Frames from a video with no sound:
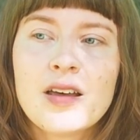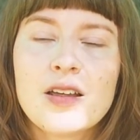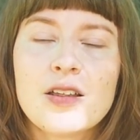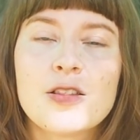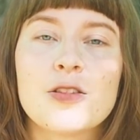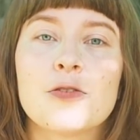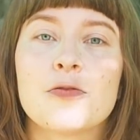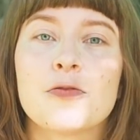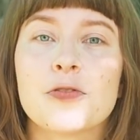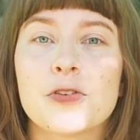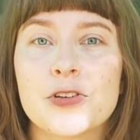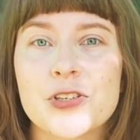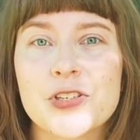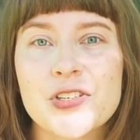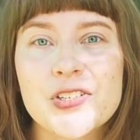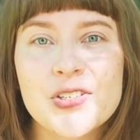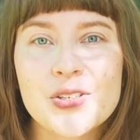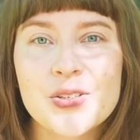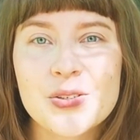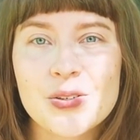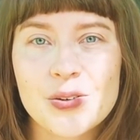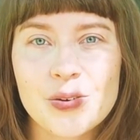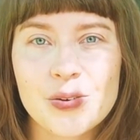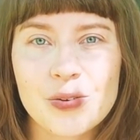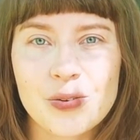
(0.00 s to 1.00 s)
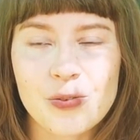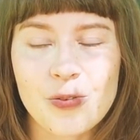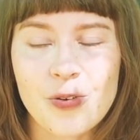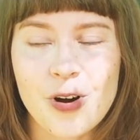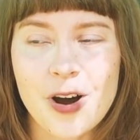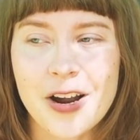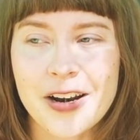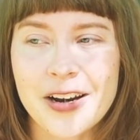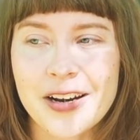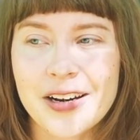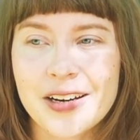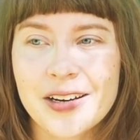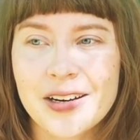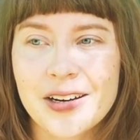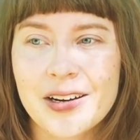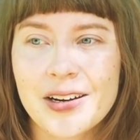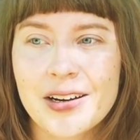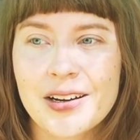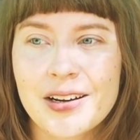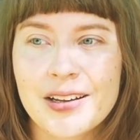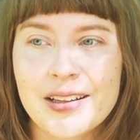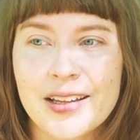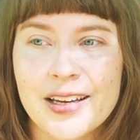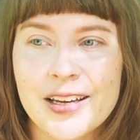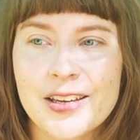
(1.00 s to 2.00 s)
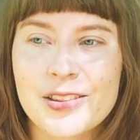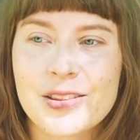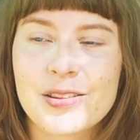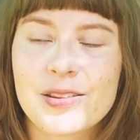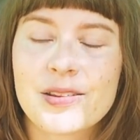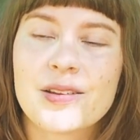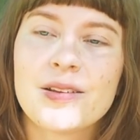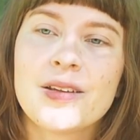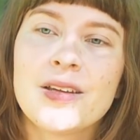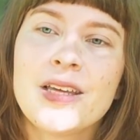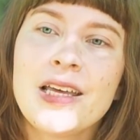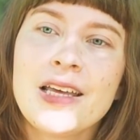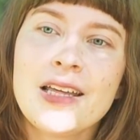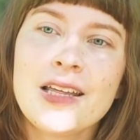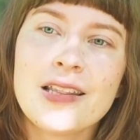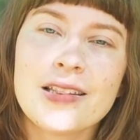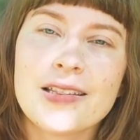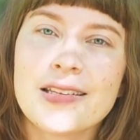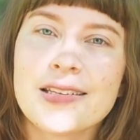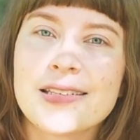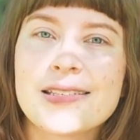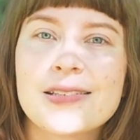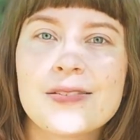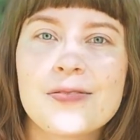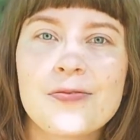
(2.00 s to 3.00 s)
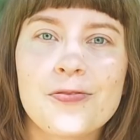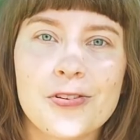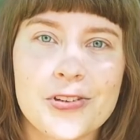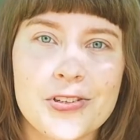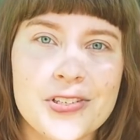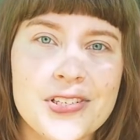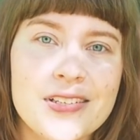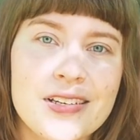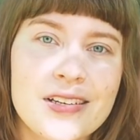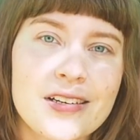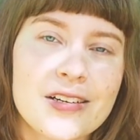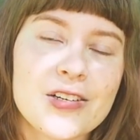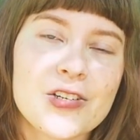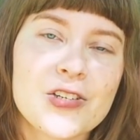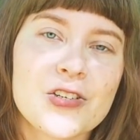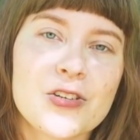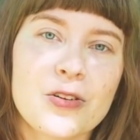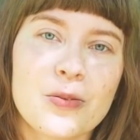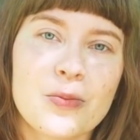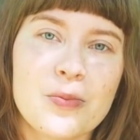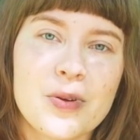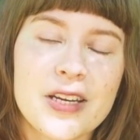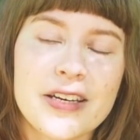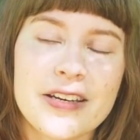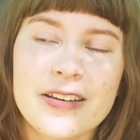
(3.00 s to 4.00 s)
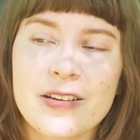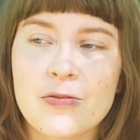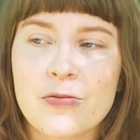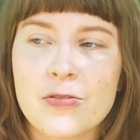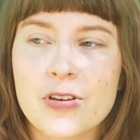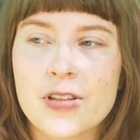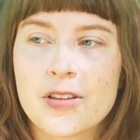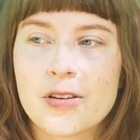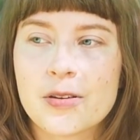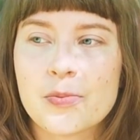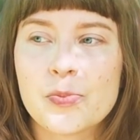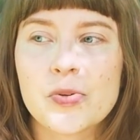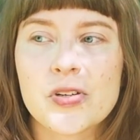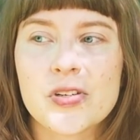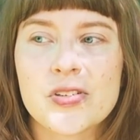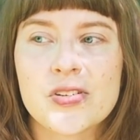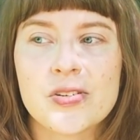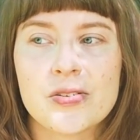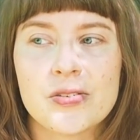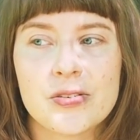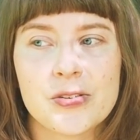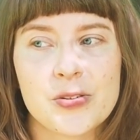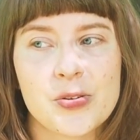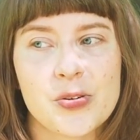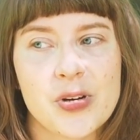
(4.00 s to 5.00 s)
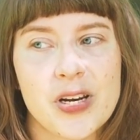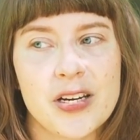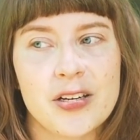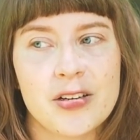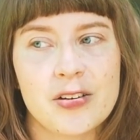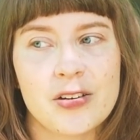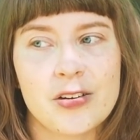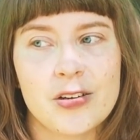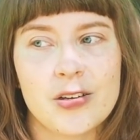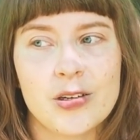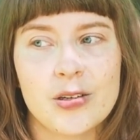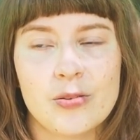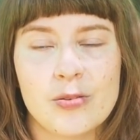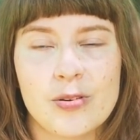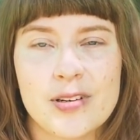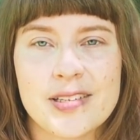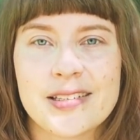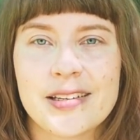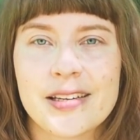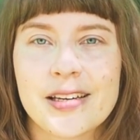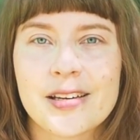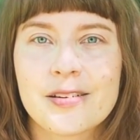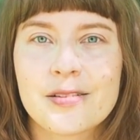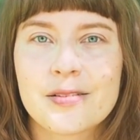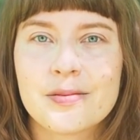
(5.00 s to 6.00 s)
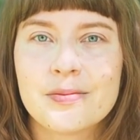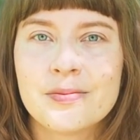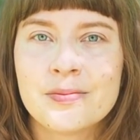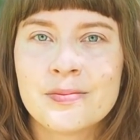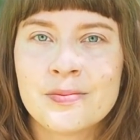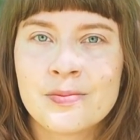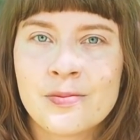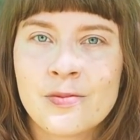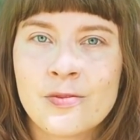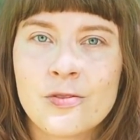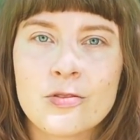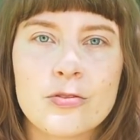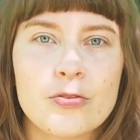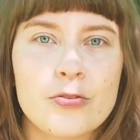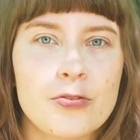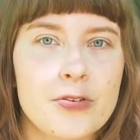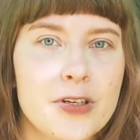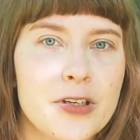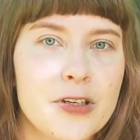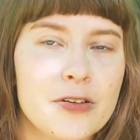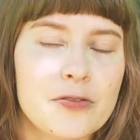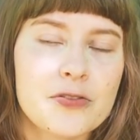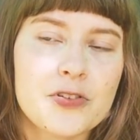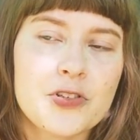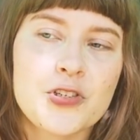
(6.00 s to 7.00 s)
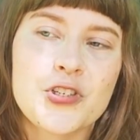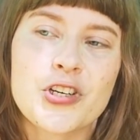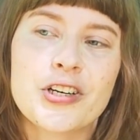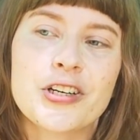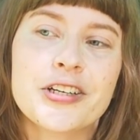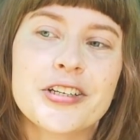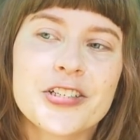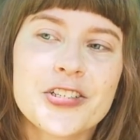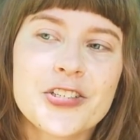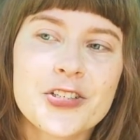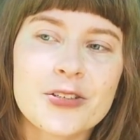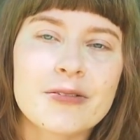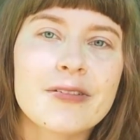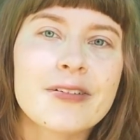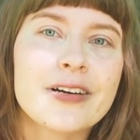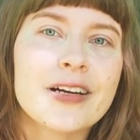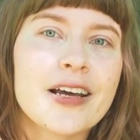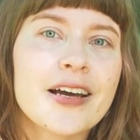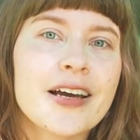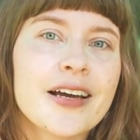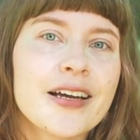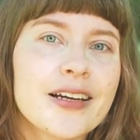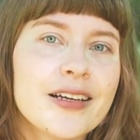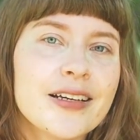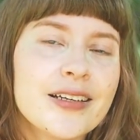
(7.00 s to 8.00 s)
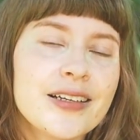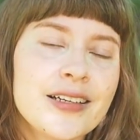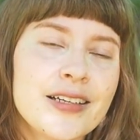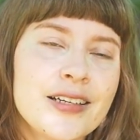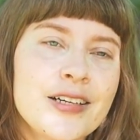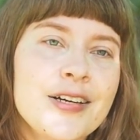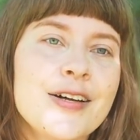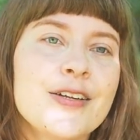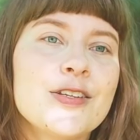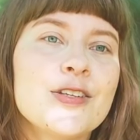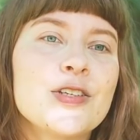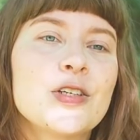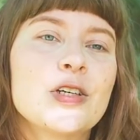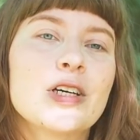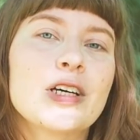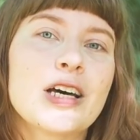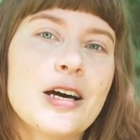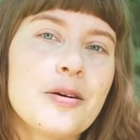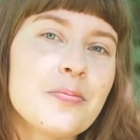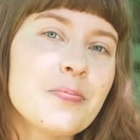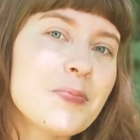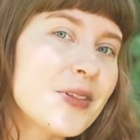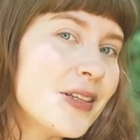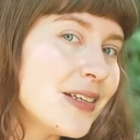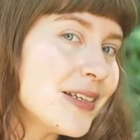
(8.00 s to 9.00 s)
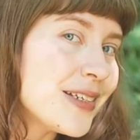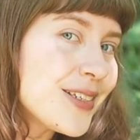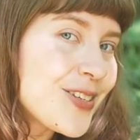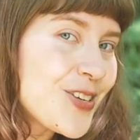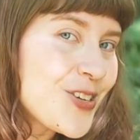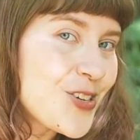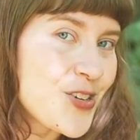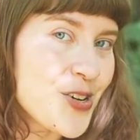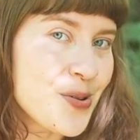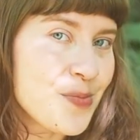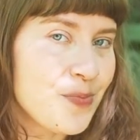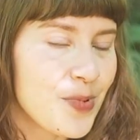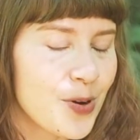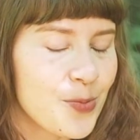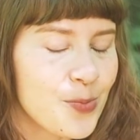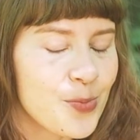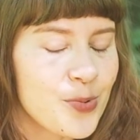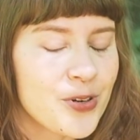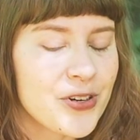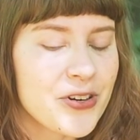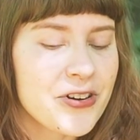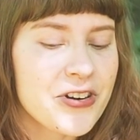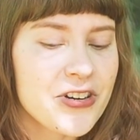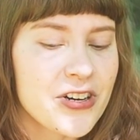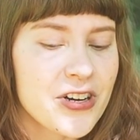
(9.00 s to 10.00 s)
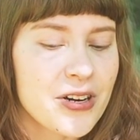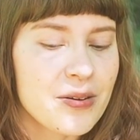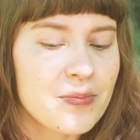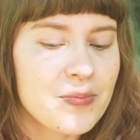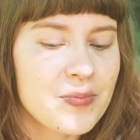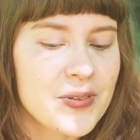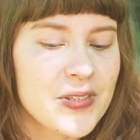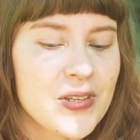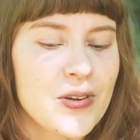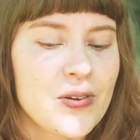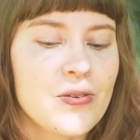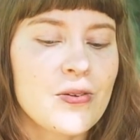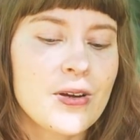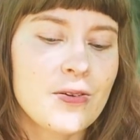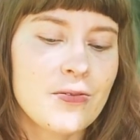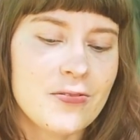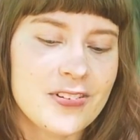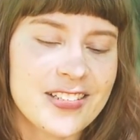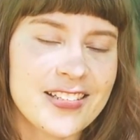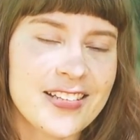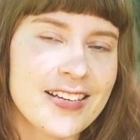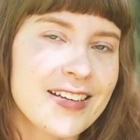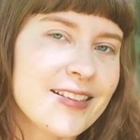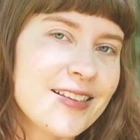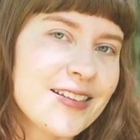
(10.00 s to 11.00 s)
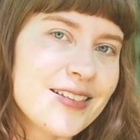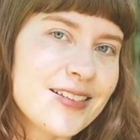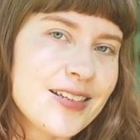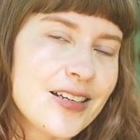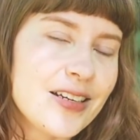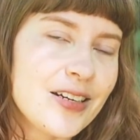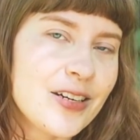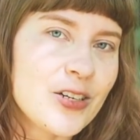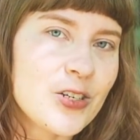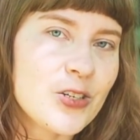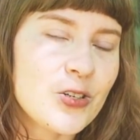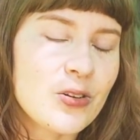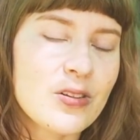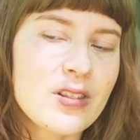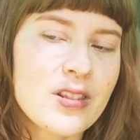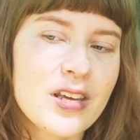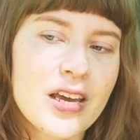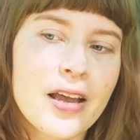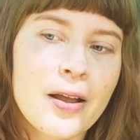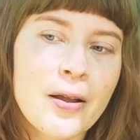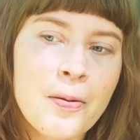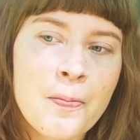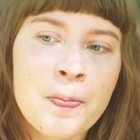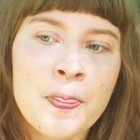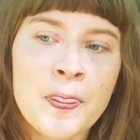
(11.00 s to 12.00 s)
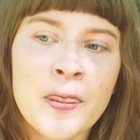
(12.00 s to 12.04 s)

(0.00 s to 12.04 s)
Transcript: the first one, like this first initial meeting with a personal trainer, was like free of charge when I took up this gym membership, so it was like this initial thing.